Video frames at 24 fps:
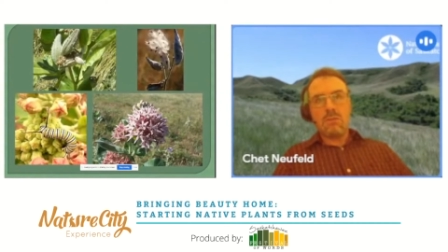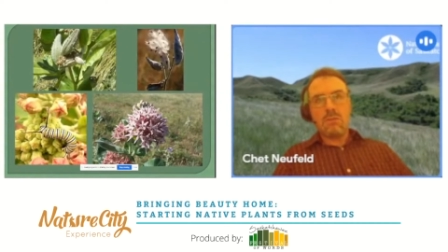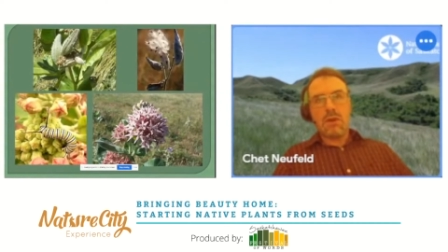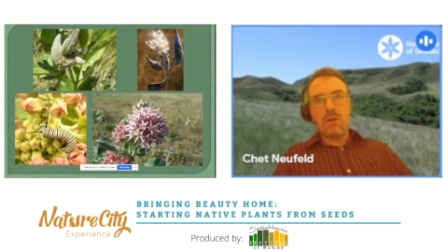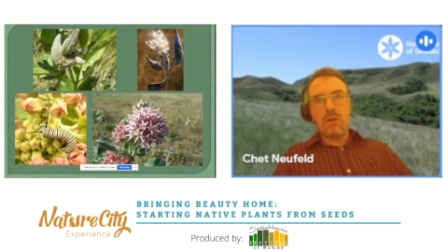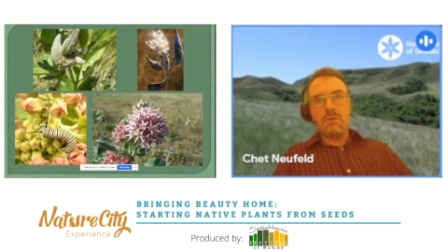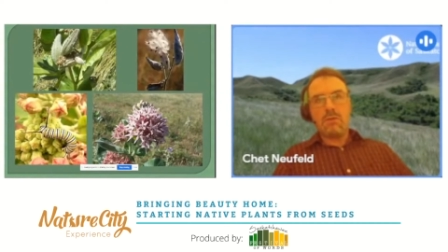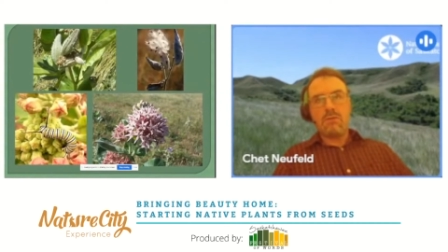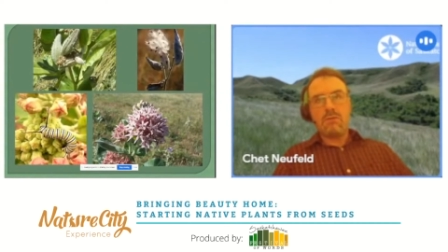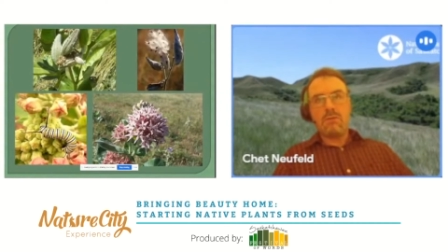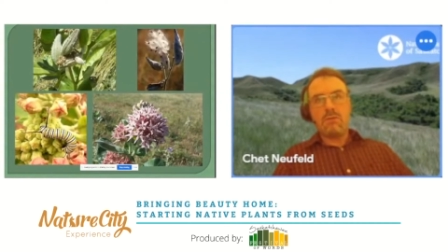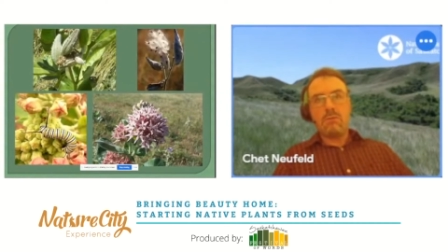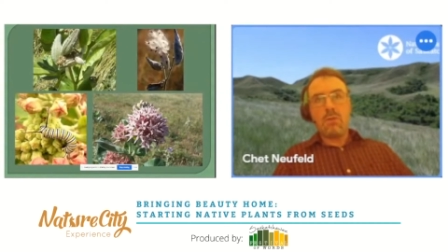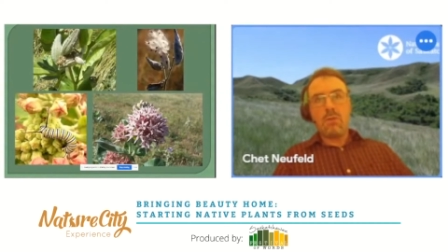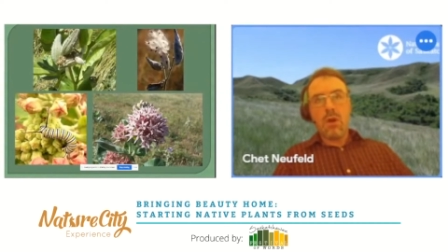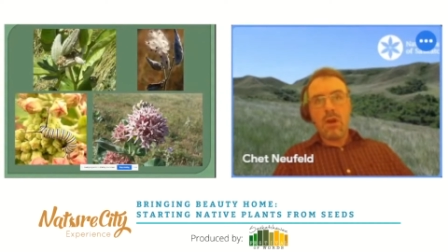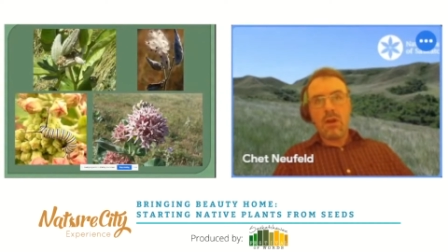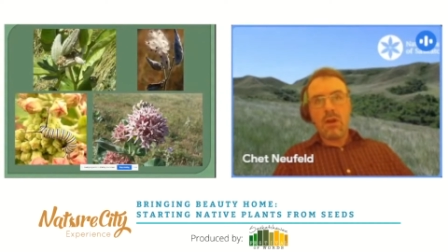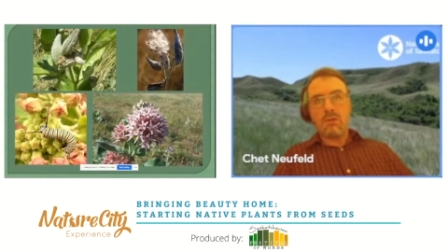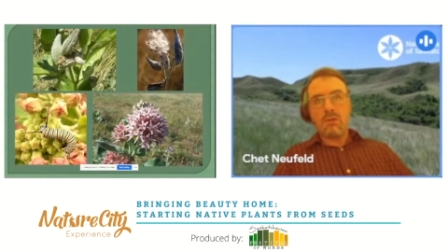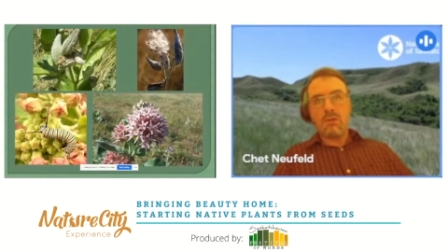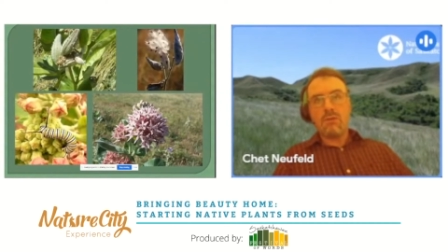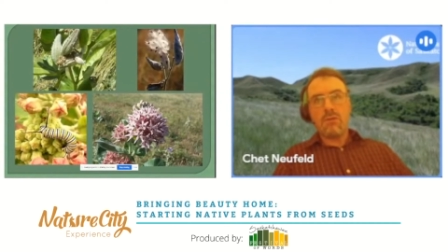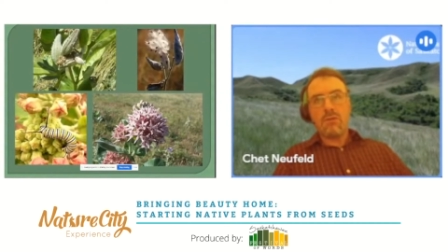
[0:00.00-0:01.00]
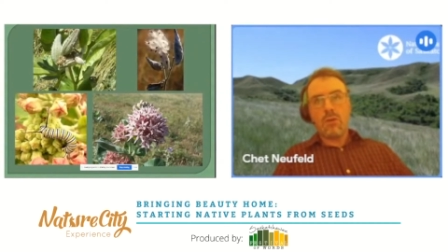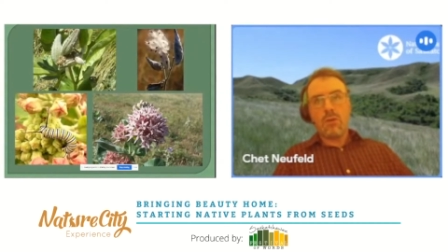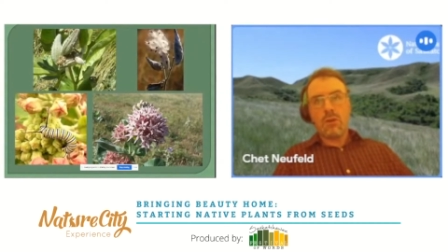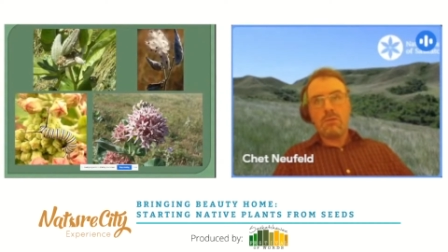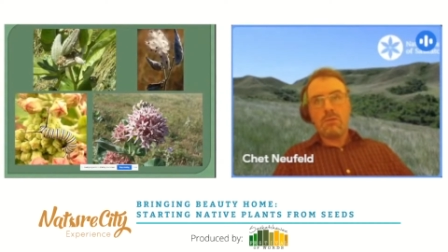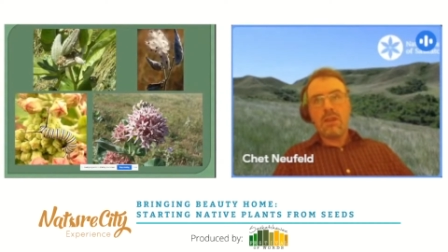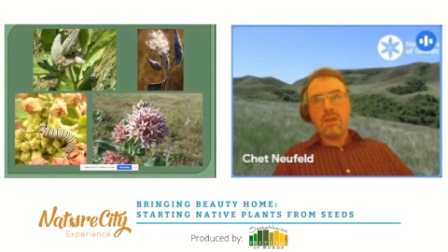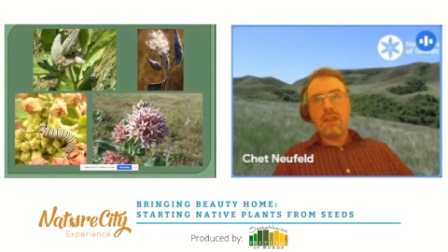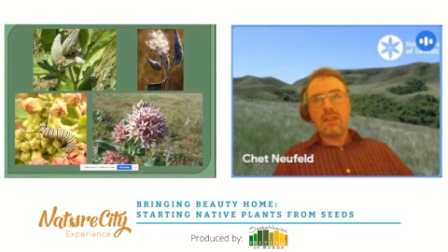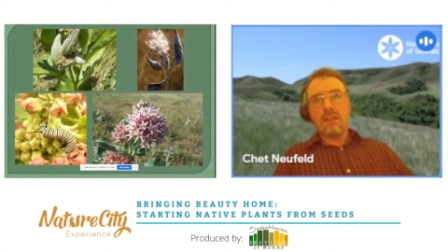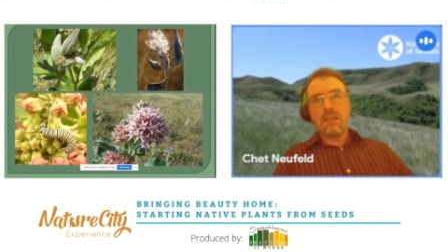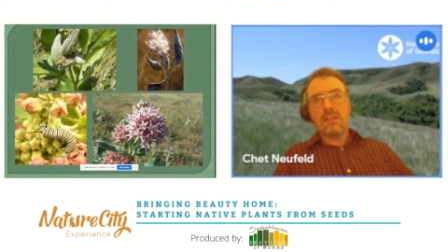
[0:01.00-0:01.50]
pod
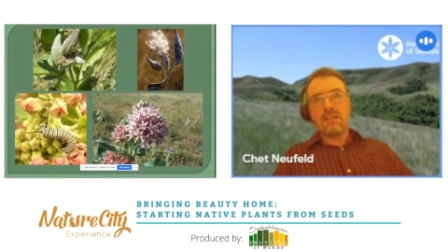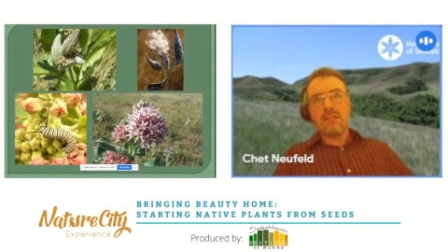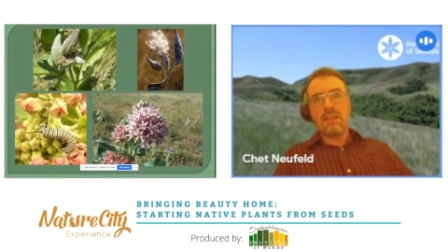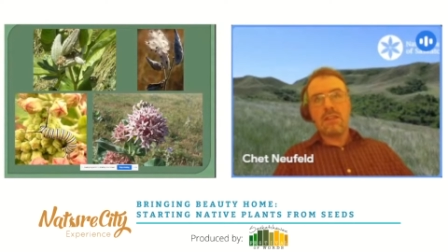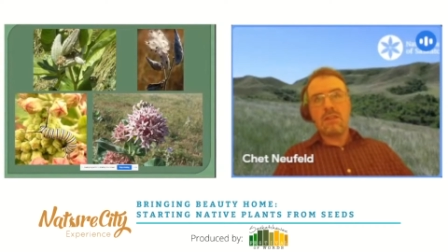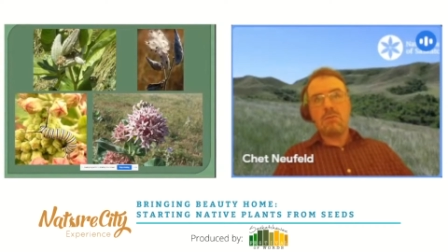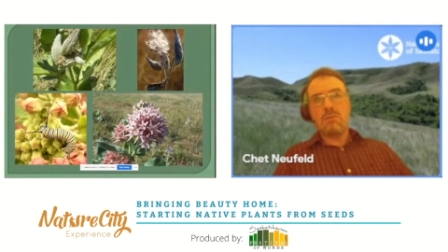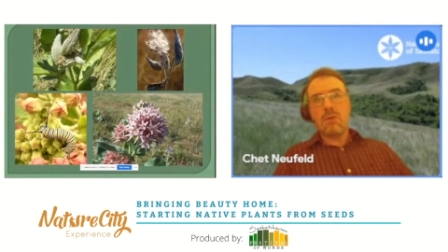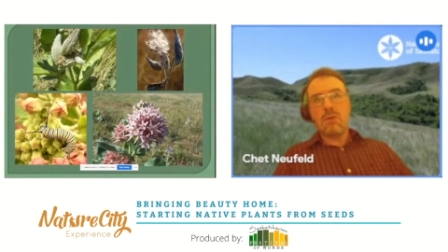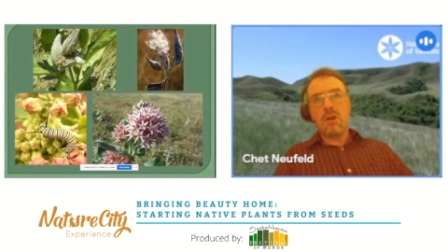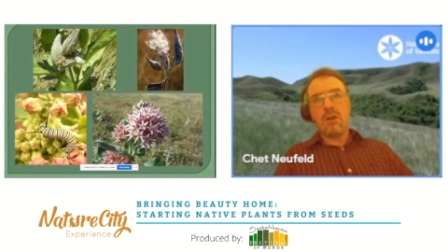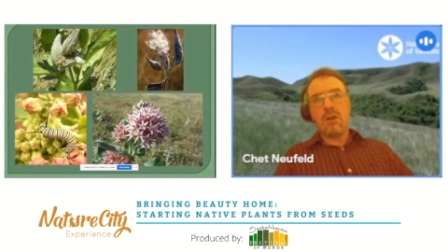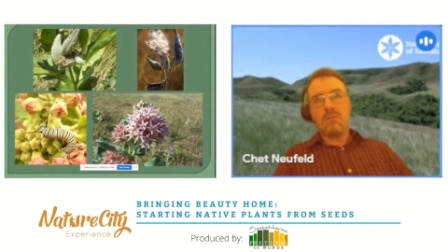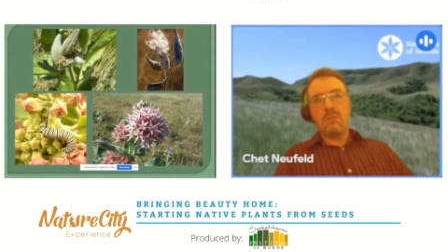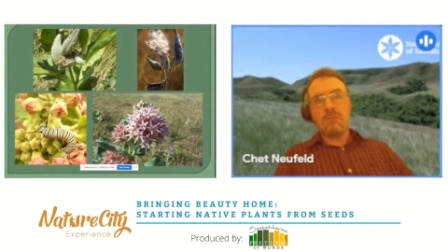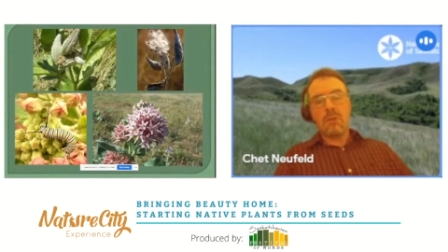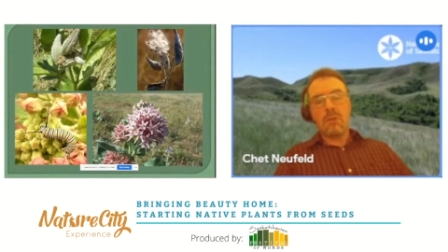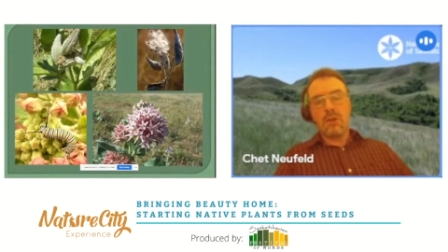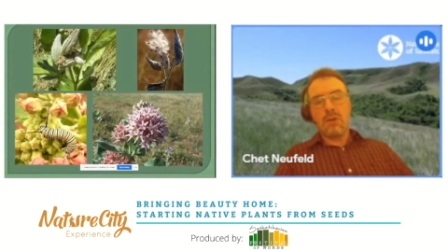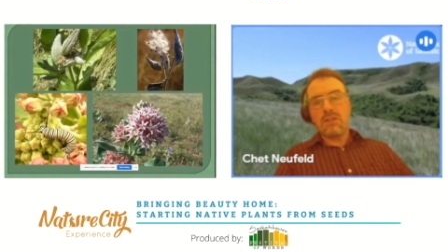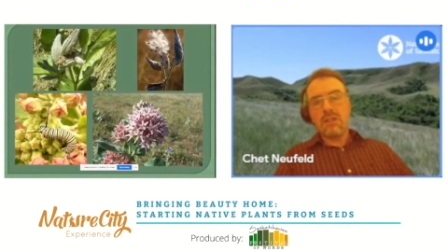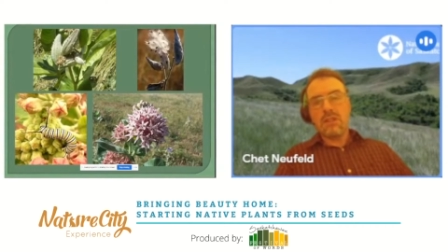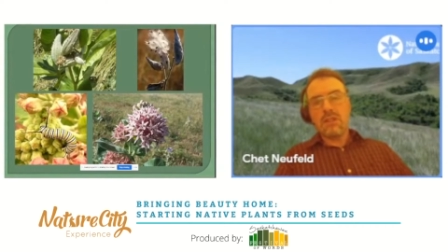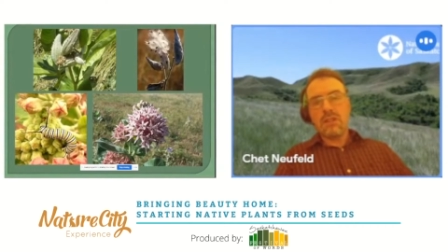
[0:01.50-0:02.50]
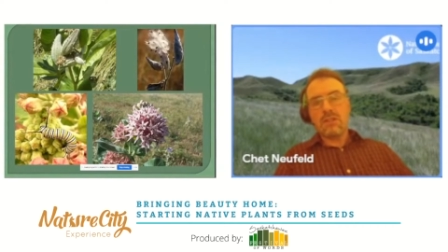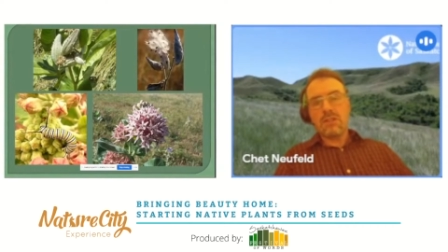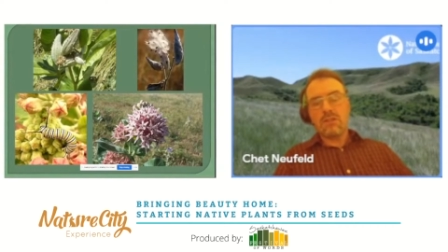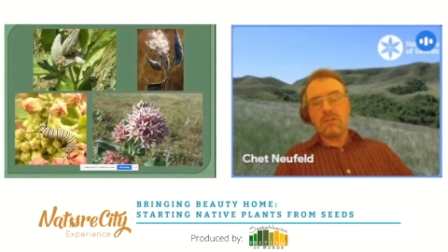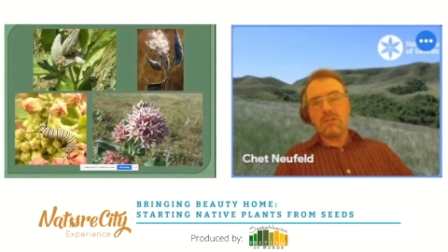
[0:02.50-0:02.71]
forming and the seed pod bursting.